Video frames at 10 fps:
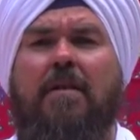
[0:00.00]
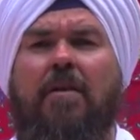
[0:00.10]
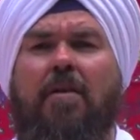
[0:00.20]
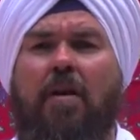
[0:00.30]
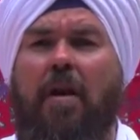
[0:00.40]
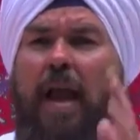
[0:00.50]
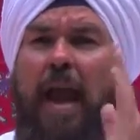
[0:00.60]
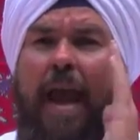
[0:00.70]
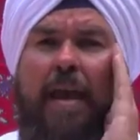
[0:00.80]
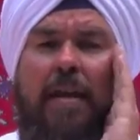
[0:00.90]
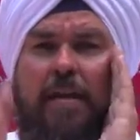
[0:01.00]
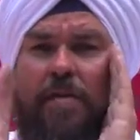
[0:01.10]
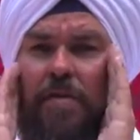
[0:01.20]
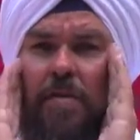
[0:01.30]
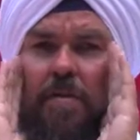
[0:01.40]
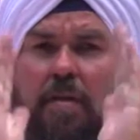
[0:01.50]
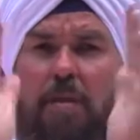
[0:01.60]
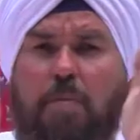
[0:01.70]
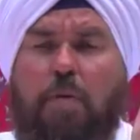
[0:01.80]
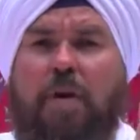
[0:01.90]
Your head is
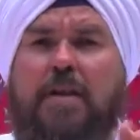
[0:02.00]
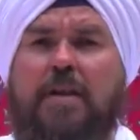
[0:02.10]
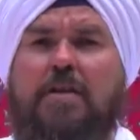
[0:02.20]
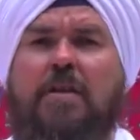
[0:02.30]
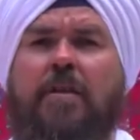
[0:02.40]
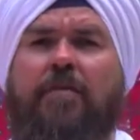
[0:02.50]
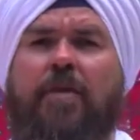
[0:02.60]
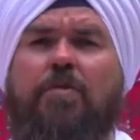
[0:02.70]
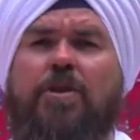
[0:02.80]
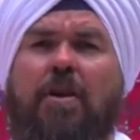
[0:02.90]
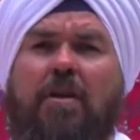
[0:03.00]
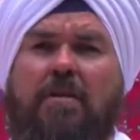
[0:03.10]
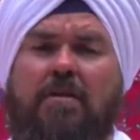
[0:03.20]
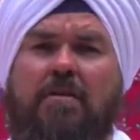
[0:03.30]
pointed to the future.